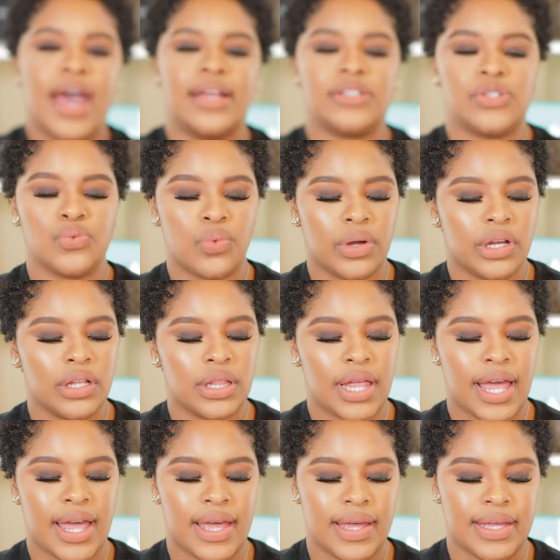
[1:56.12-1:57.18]
as well
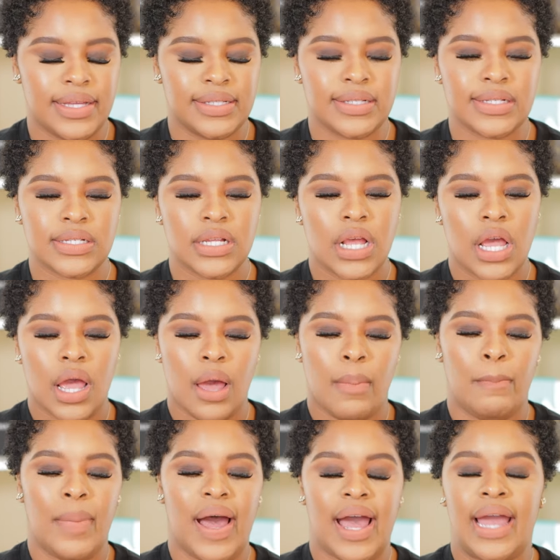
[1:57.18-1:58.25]
as
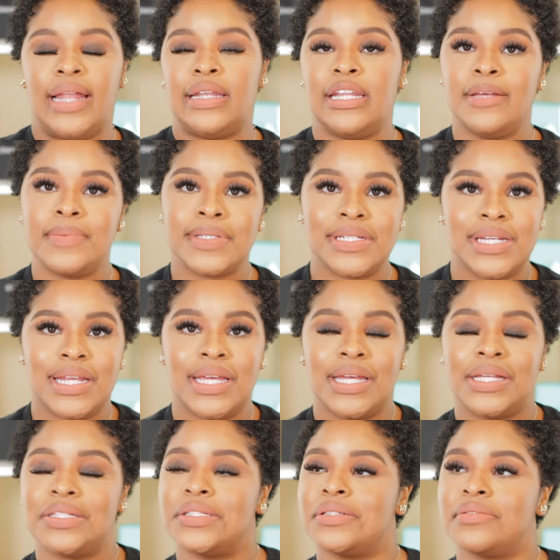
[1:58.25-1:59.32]
my
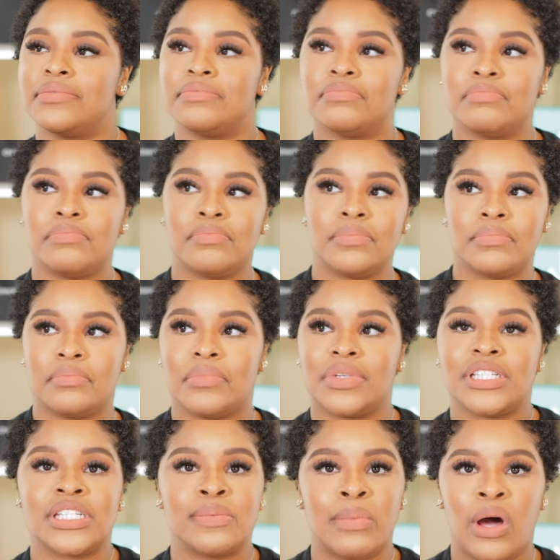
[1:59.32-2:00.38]
lipsticks,
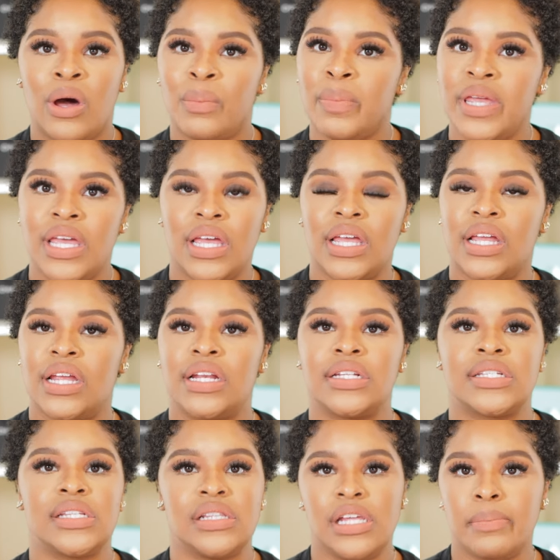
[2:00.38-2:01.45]
small
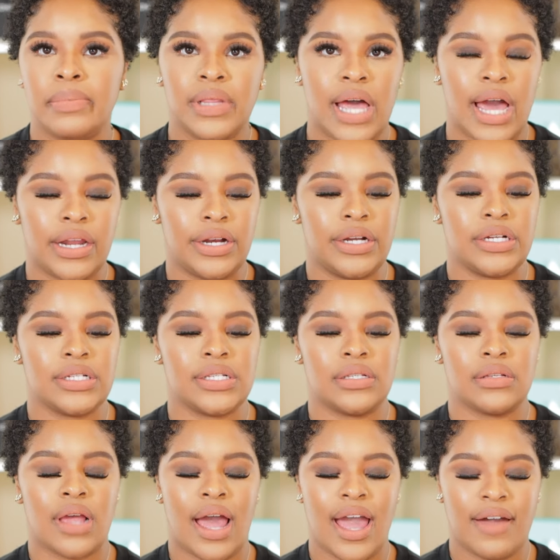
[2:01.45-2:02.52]
pins, lip liners.
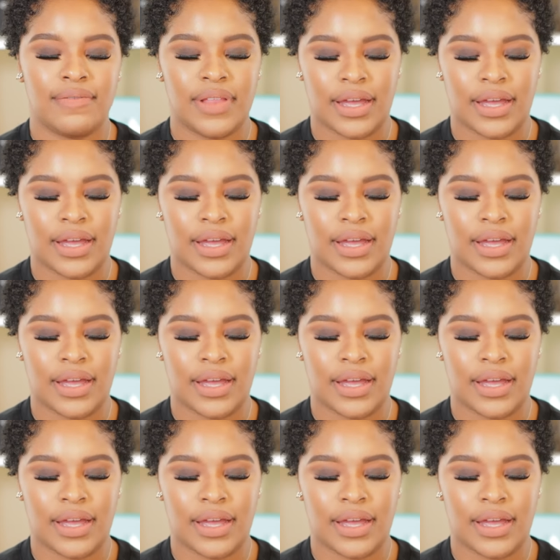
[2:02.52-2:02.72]
I have